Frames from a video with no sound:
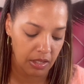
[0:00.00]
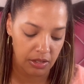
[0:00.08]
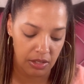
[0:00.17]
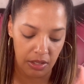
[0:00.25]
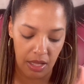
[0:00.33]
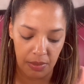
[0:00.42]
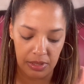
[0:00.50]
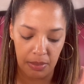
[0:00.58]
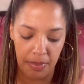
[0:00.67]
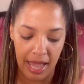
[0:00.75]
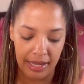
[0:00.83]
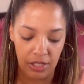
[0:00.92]
So that was the
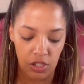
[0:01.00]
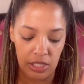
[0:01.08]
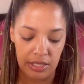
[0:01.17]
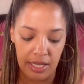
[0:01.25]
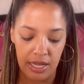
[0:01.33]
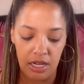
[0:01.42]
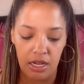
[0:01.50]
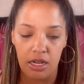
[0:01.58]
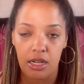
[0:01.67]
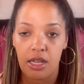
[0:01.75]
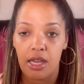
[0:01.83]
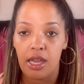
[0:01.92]
packaging there.